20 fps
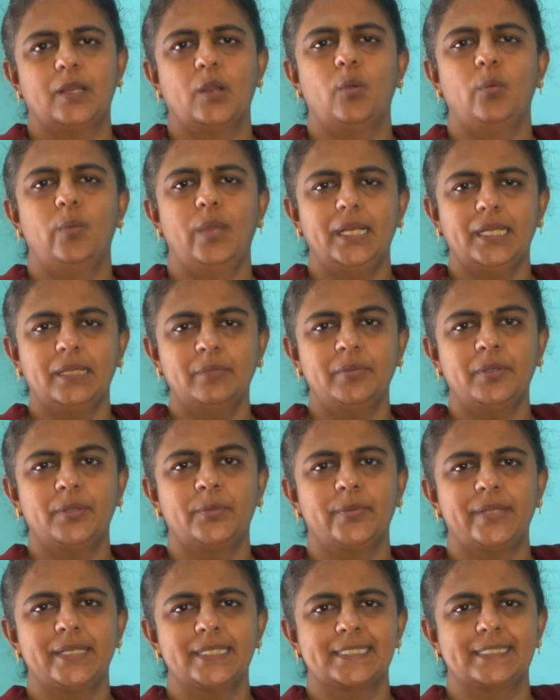Welcome to
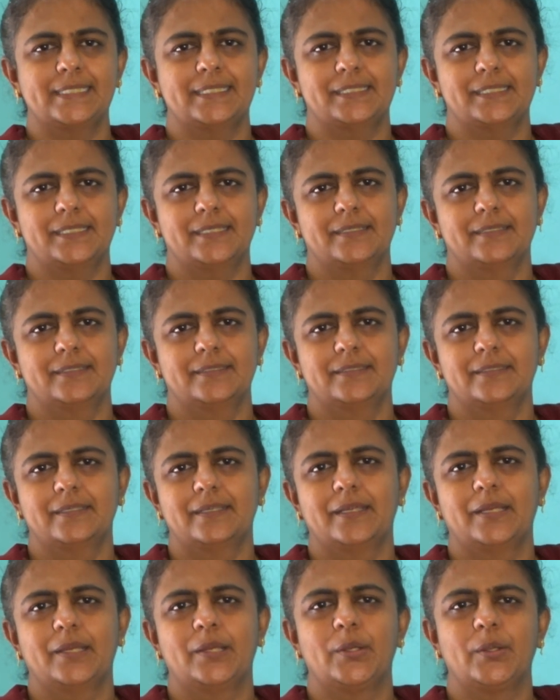today's session.
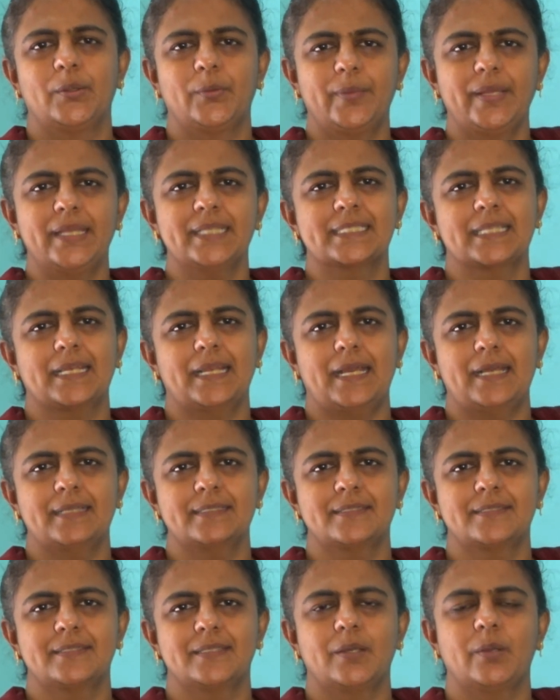Today's
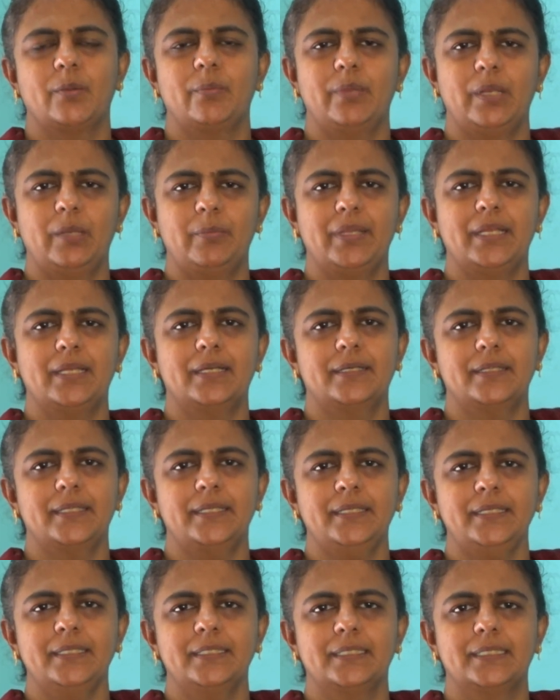class we will be
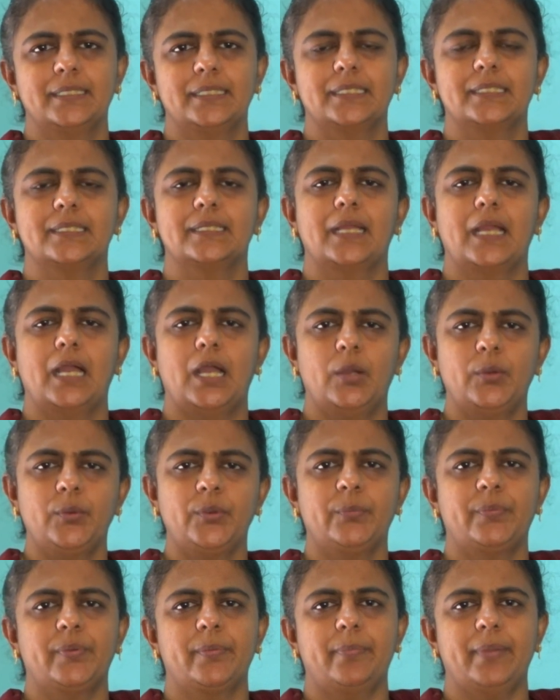learning how
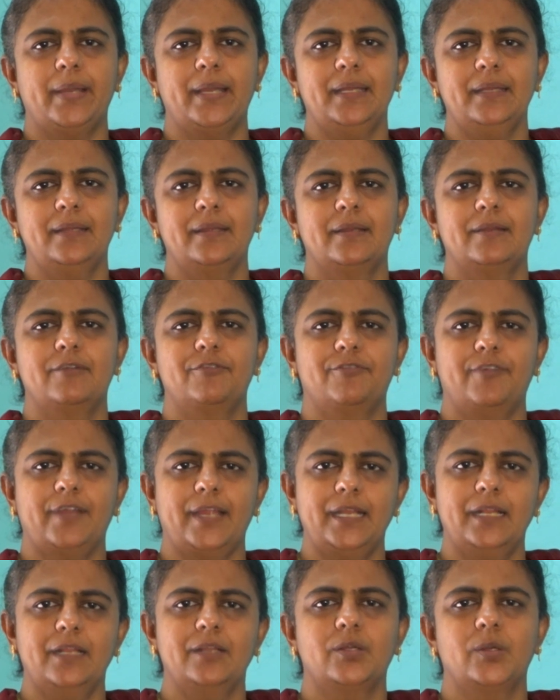to prepare
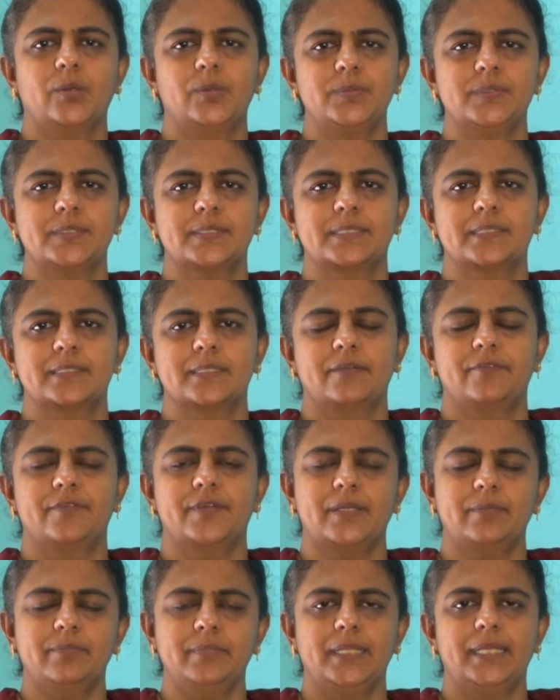final accounts
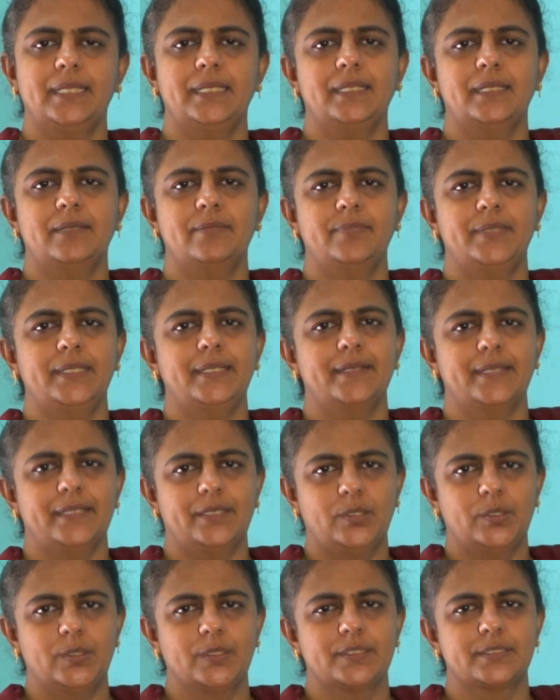from incomplete
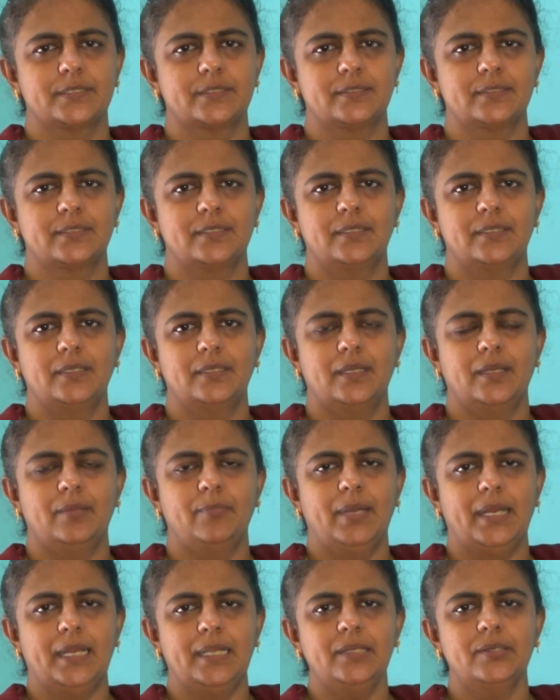records.
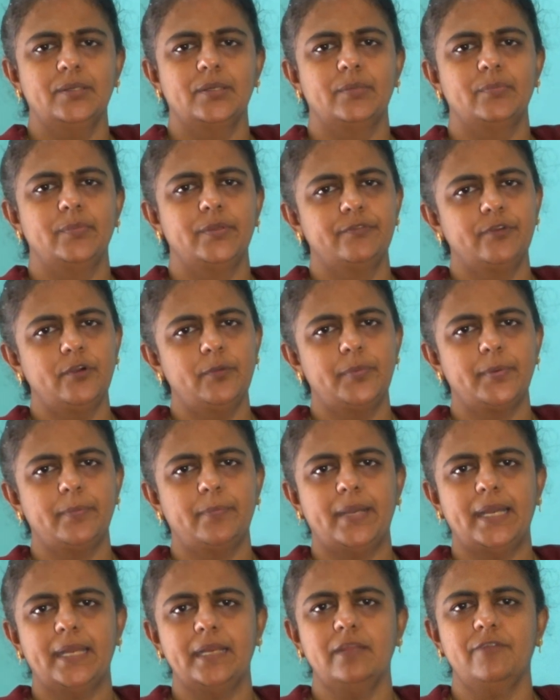But before
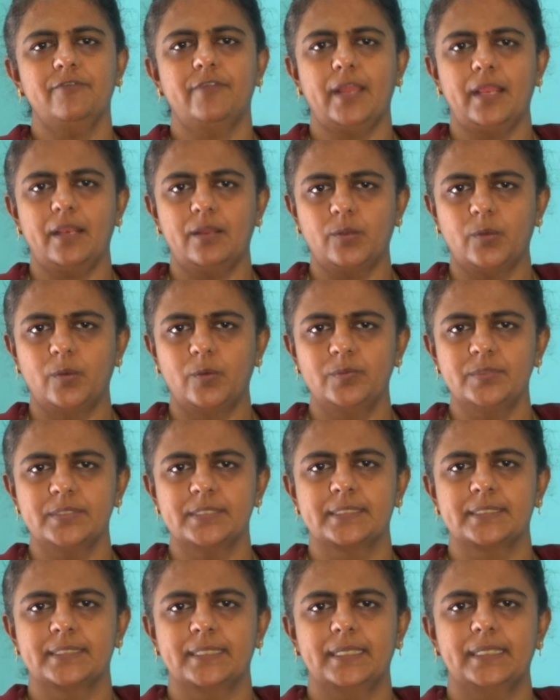preparing final
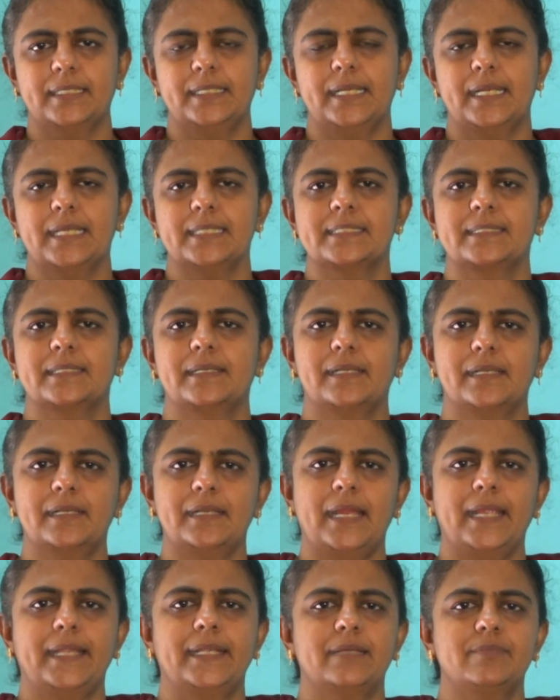accounts, there are certain
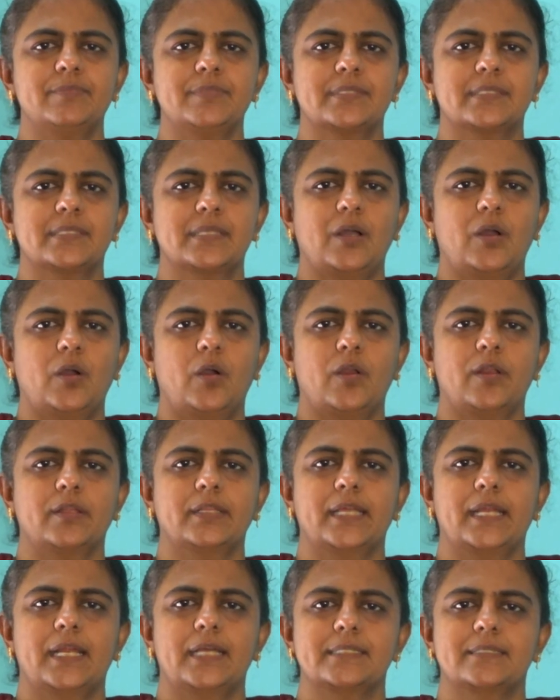items or
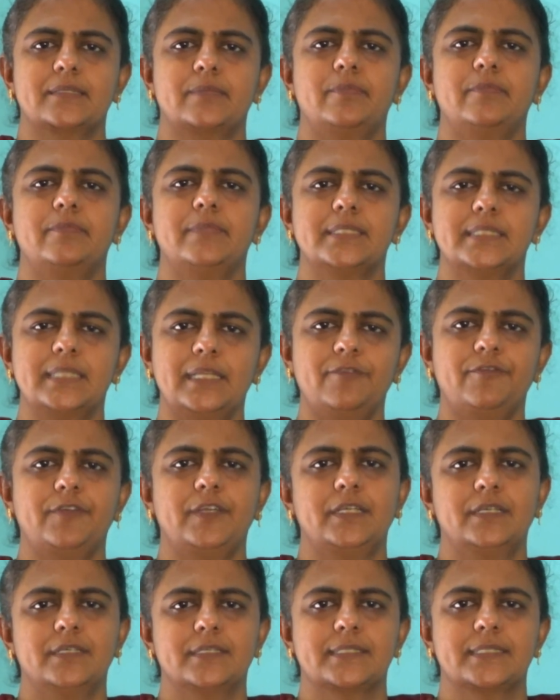there are some missing
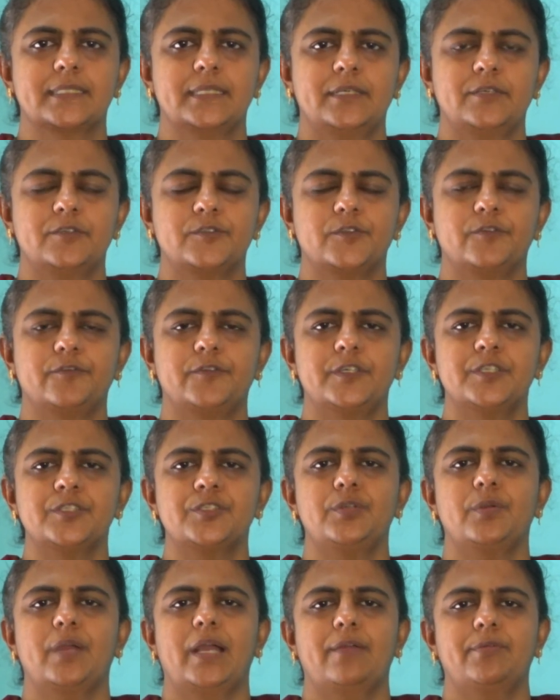figures. So first
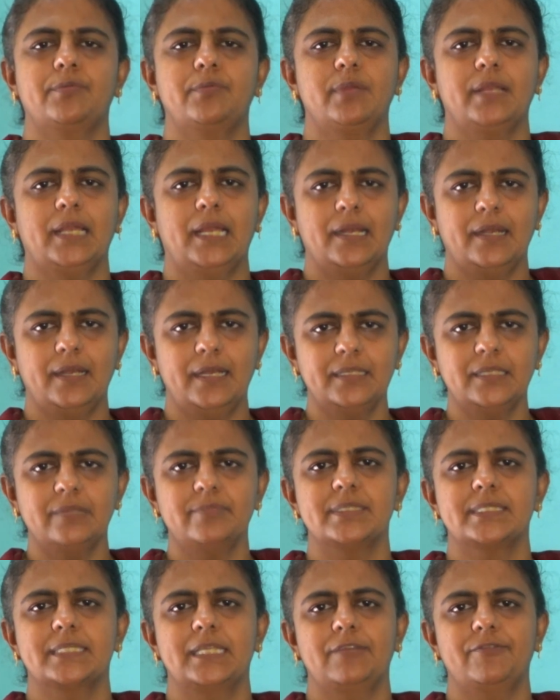you have to calculate the
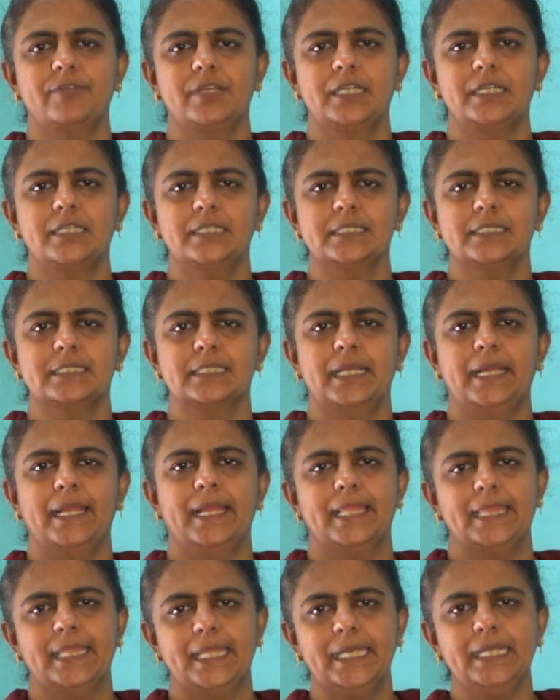missing figures,
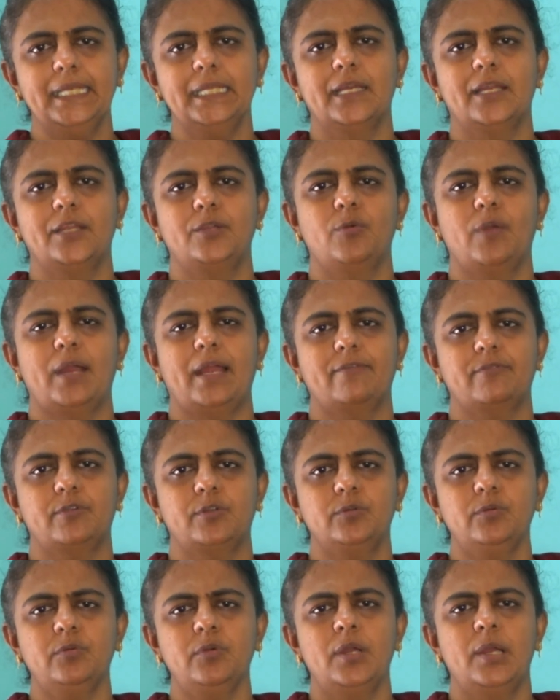then you have
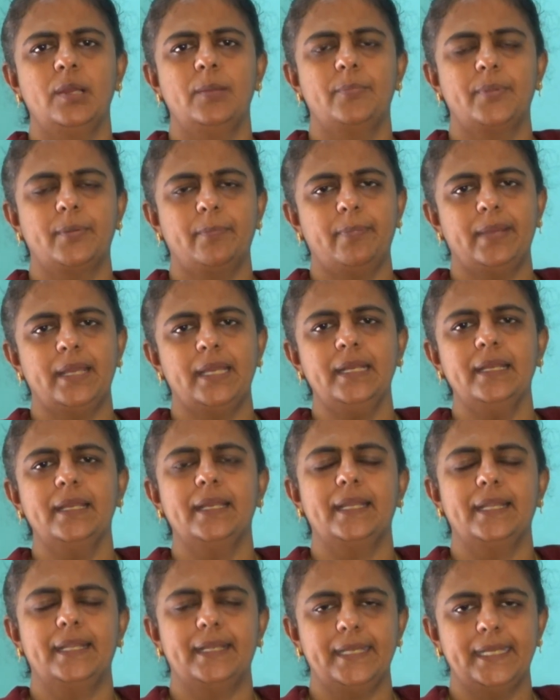to prepare
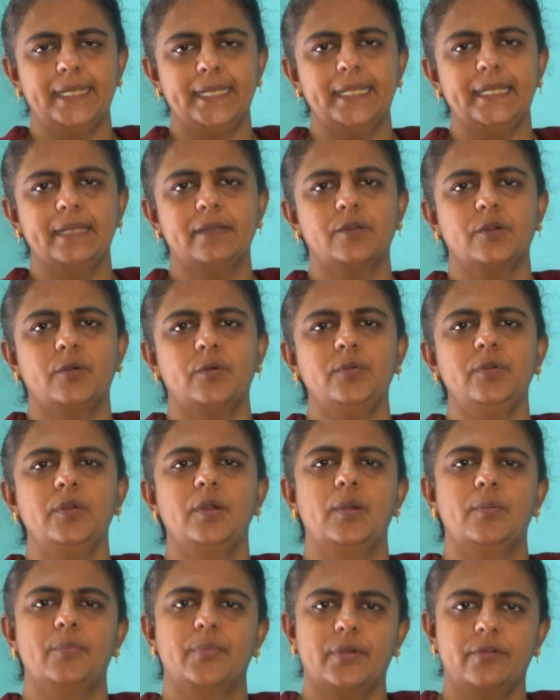trading account,
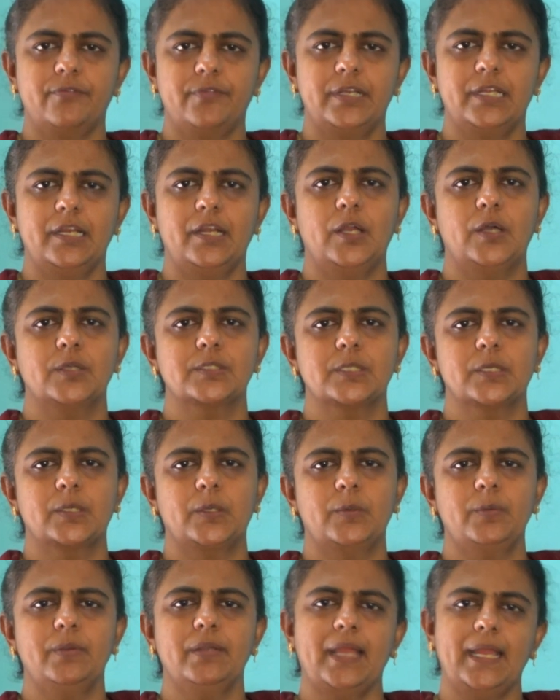profit and loss
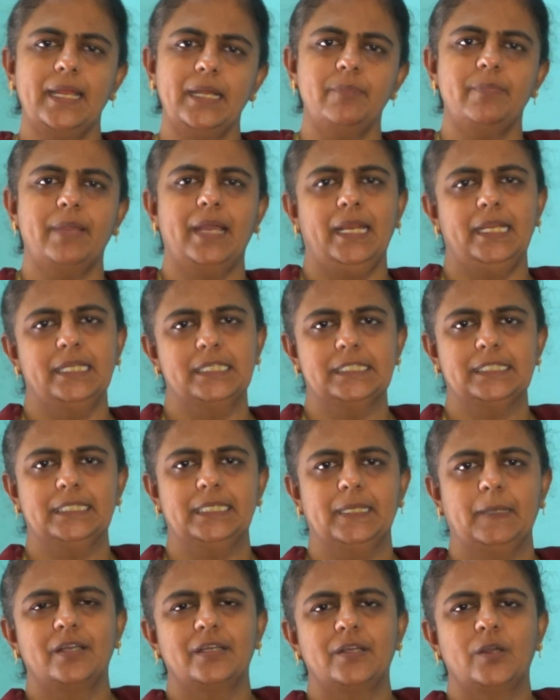account and balance
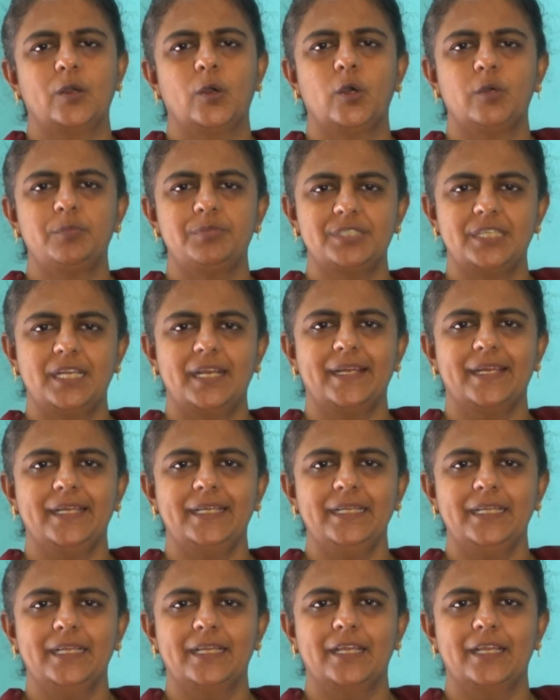sheet. Hope children,